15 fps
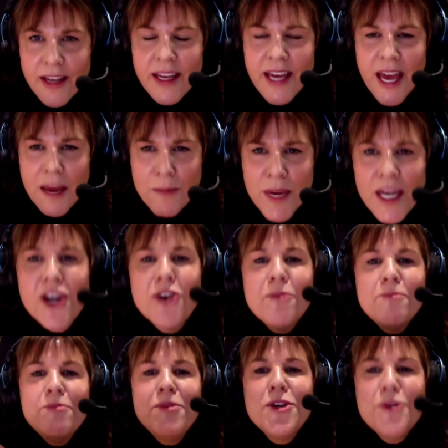Gaming
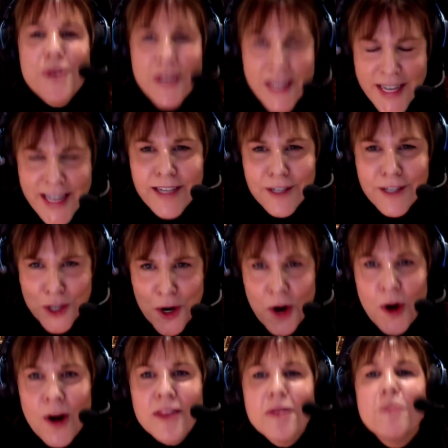communities
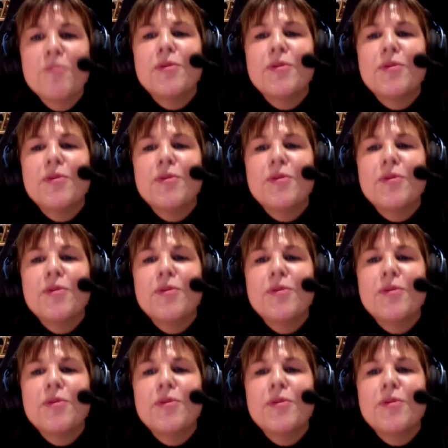are at the